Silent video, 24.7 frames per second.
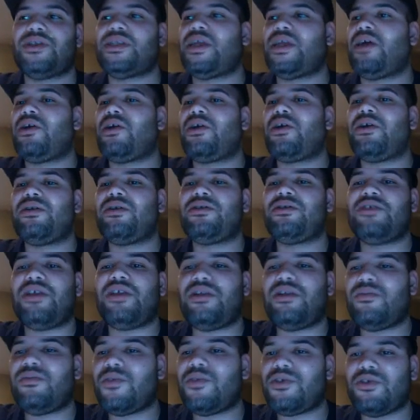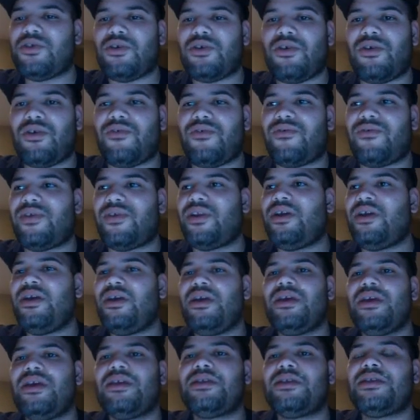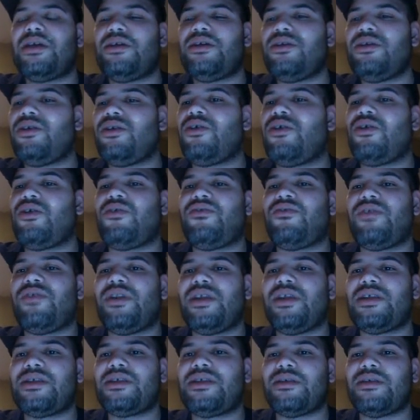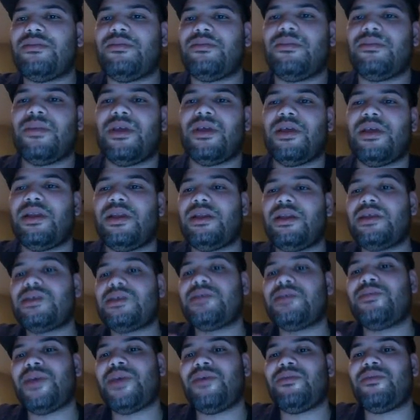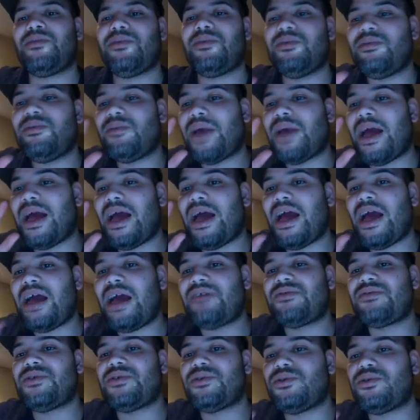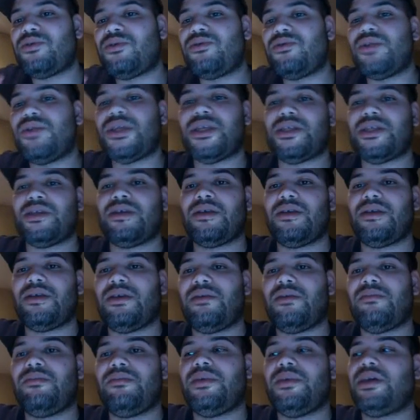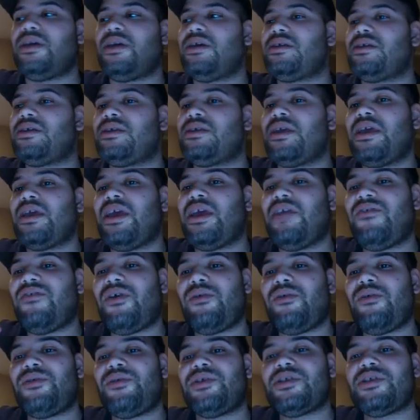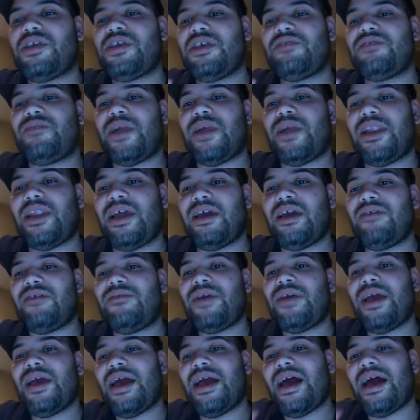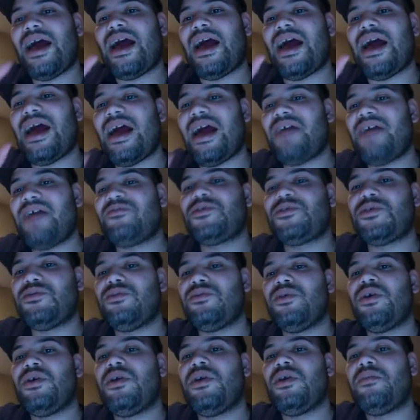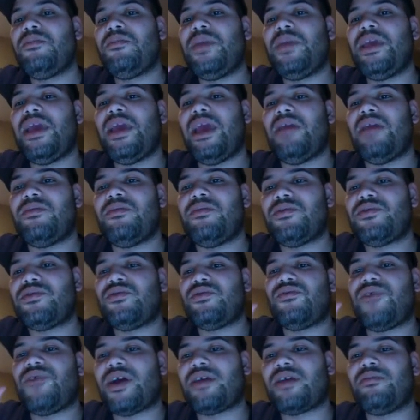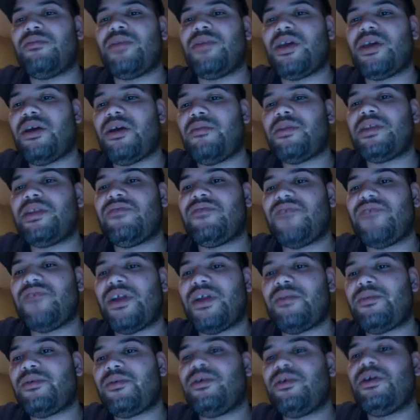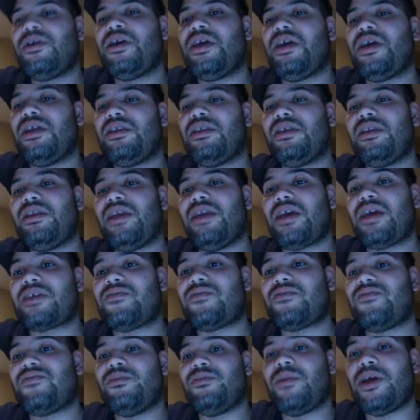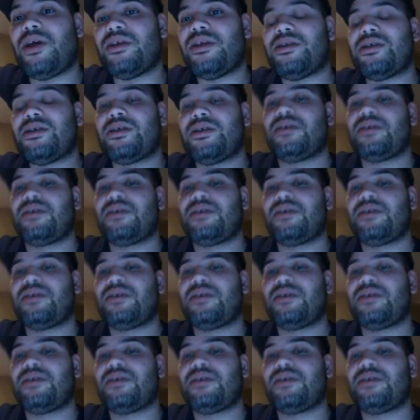Start chilling with your girlfriend. Tell your girlfriend, listen, listen, baby, I have to do this because if I want to change my life, I have to be able to fucking become a developer in the next few months.